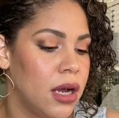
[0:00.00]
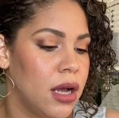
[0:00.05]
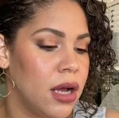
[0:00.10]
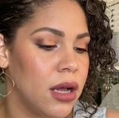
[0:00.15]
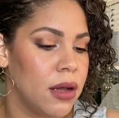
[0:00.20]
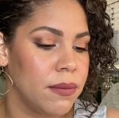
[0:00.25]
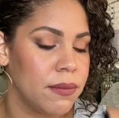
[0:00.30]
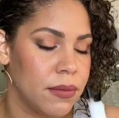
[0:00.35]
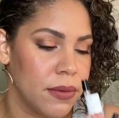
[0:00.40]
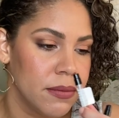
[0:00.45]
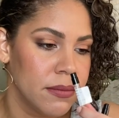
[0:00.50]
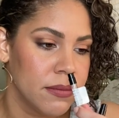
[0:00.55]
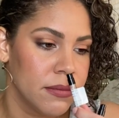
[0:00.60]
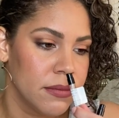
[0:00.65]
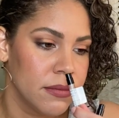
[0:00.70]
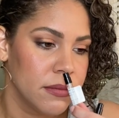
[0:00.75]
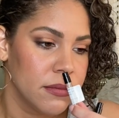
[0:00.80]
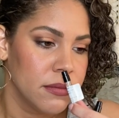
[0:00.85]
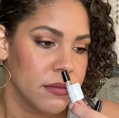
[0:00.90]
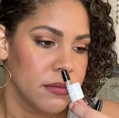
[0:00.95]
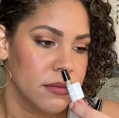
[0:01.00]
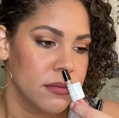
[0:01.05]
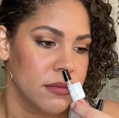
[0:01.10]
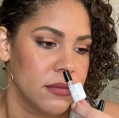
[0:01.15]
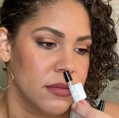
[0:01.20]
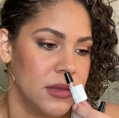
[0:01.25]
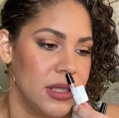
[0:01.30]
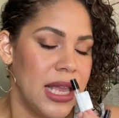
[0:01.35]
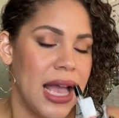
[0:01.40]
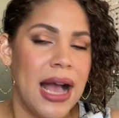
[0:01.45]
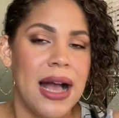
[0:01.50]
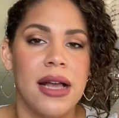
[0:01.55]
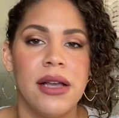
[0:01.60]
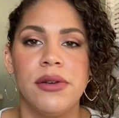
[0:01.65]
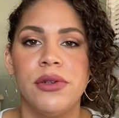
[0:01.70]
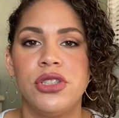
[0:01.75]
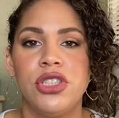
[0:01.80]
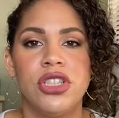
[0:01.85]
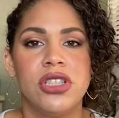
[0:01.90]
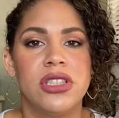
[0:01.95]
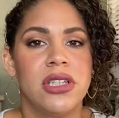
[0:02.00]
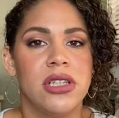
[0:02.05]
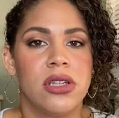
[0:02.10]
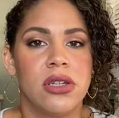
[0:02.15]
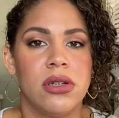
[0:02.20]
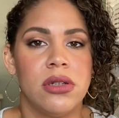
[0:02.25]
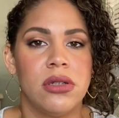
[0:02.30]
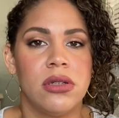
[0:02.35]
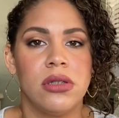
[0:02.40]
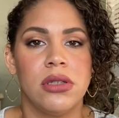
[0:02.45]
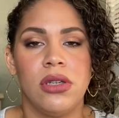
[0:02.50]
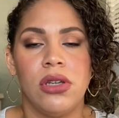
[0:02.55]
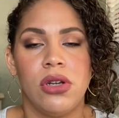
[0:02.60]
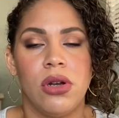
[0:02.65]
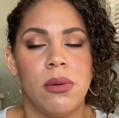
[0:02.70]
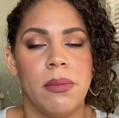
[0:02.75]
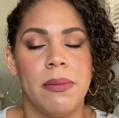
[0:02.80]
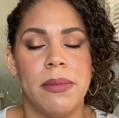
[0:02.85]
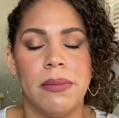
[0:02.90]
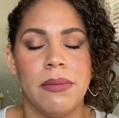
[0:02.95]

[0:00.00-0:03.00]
It was just a little, you know,